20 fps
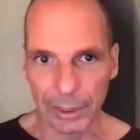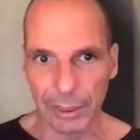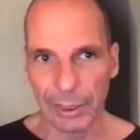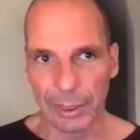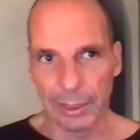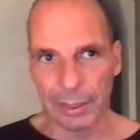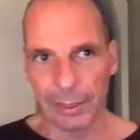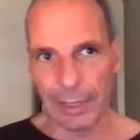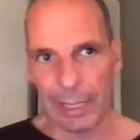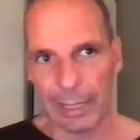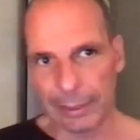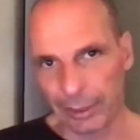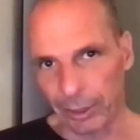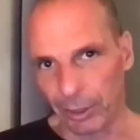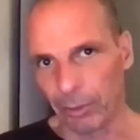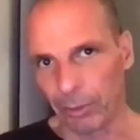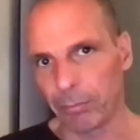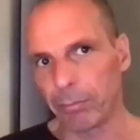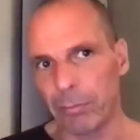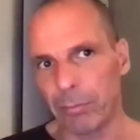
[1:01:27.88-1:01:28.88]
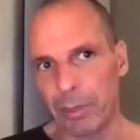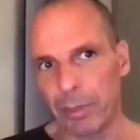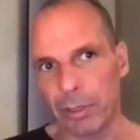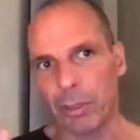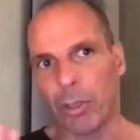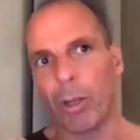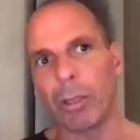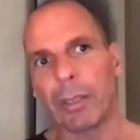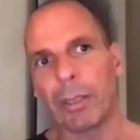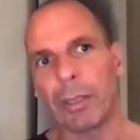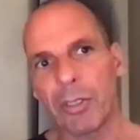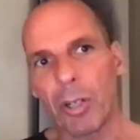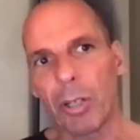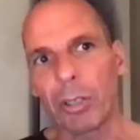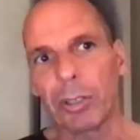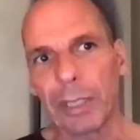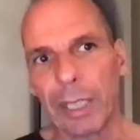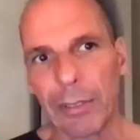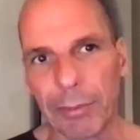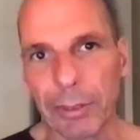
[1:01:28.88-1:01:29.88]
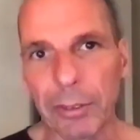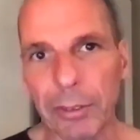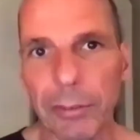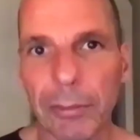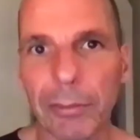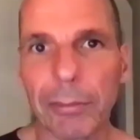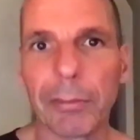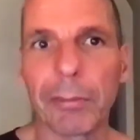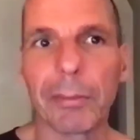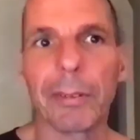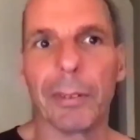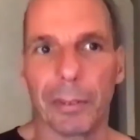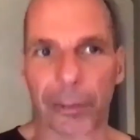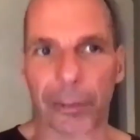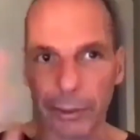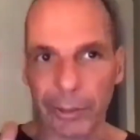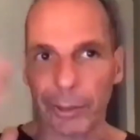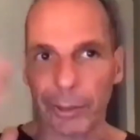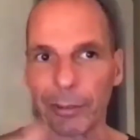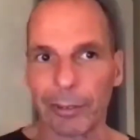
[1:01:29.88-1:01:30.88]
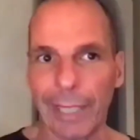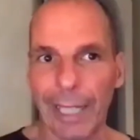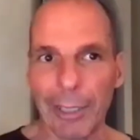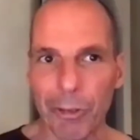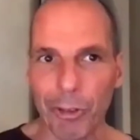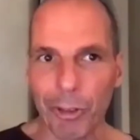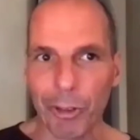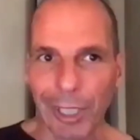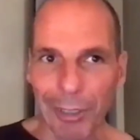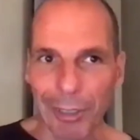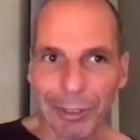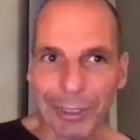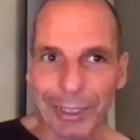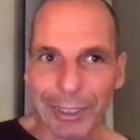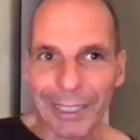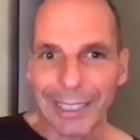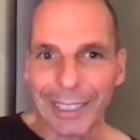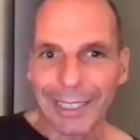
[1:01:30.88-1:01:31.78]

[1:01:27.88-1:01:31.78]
That, you know, gold is God-given or, you know, nature-given.